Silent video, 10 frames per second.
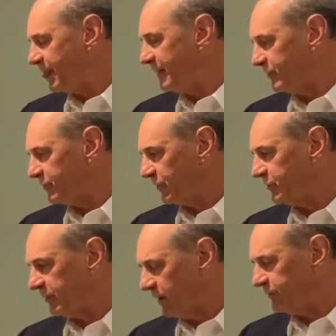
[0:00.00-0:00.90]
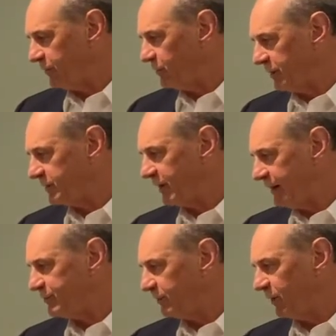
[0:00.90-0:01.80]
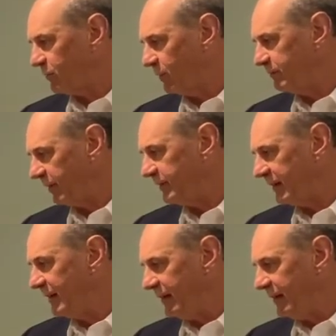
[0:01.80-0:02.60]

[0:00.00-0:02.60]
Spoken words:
these are just a few of the types of equipment